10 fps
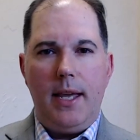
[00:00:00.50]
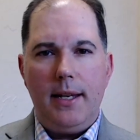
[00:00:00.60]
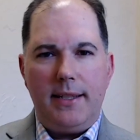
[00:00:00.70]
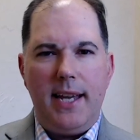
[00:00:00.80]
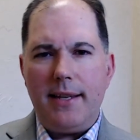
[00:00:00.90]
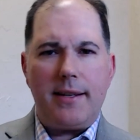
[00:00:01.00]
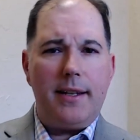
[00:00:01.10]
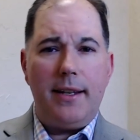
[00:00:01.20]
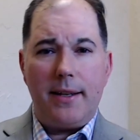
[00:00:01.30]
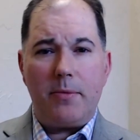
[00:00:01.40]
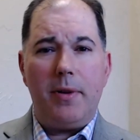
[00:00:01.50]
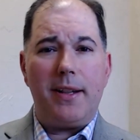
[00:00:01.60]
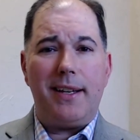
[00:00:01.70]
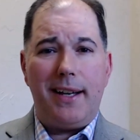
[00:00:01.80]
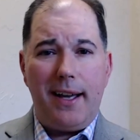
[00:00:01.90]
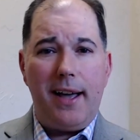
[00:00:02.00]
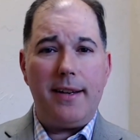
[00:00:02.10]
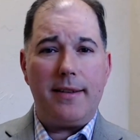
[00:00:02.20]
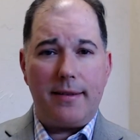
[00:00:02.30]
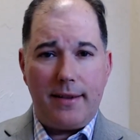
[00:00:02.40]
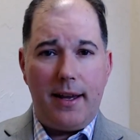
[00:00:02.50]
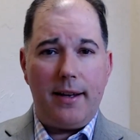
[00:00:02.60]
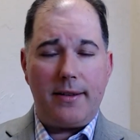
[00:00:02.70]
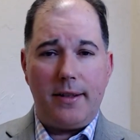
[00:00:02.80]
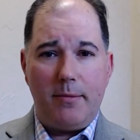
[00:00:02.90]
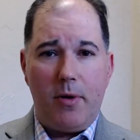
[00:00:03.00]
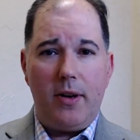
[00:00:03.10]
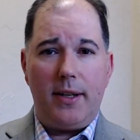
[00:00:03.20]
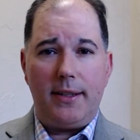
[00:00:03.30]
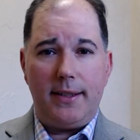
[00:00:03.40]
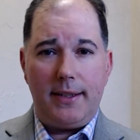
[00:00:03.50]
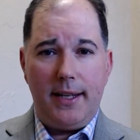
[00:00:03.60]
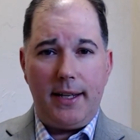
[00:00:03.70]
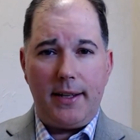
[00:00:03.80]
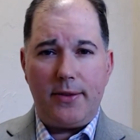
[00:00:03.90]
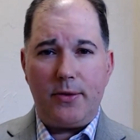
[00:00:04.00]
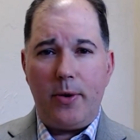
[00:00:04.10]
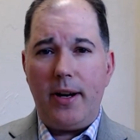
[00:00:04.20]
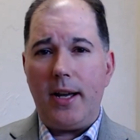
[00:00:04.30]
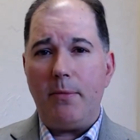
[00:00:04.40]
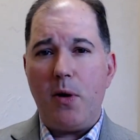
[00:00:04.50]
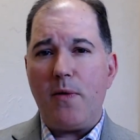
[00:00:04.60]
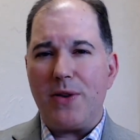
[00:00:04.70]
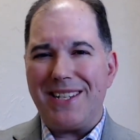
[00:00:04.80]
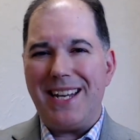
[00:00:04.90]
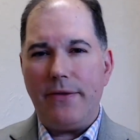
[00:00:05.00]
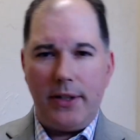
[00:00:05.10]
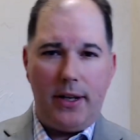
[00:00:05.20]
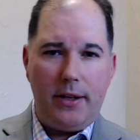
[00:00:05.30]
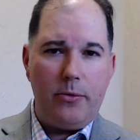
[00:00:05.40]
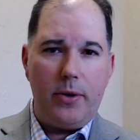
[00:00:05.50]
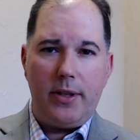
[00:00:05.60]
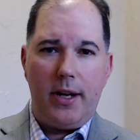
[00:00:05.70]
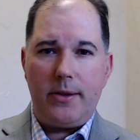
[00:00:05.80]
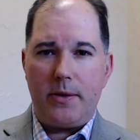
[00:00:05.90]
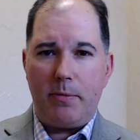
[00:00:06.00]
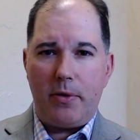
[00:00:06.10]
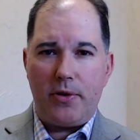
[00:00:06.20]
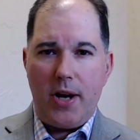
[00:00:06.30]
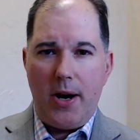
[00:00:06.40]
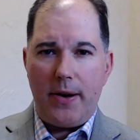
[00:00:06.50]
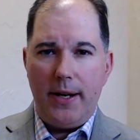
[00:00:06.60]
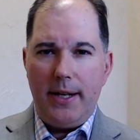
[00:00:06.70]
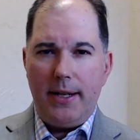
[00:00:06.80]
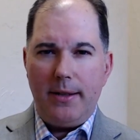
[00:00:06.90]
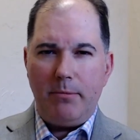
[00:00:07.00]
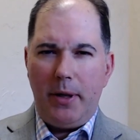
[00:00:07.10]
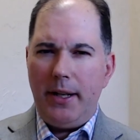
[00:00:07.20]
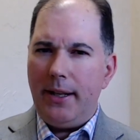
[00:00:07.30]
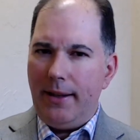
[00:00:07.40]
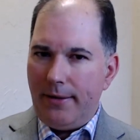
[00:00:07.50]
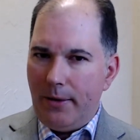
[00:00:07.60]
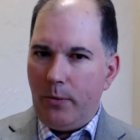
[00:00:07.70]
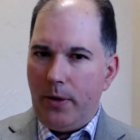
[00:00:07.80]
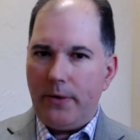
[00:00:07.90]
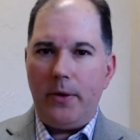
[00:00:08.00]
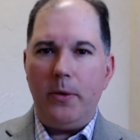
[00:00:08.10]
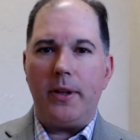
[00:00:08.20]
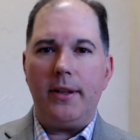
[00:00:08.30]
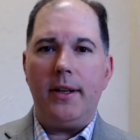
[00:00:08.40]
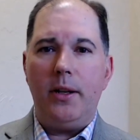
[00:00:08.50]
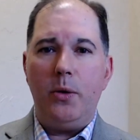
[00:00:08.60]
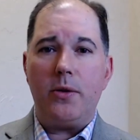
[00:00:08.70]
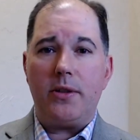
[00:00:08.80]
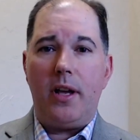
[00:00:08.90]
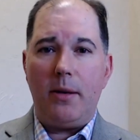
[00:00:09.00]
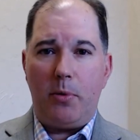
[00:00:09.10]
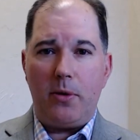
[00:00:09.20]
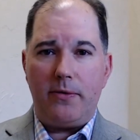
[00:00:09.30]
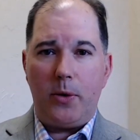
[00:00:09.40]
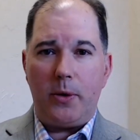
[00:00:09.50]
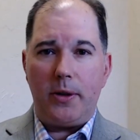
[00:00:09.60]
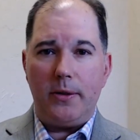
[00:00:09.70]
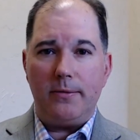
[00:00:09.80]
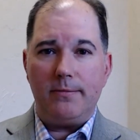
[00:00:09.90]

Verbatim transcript: Tesla is one of the hottest stocks on the market today. It's trading up over $700 per share. But is it worth owning in your stock portfolio?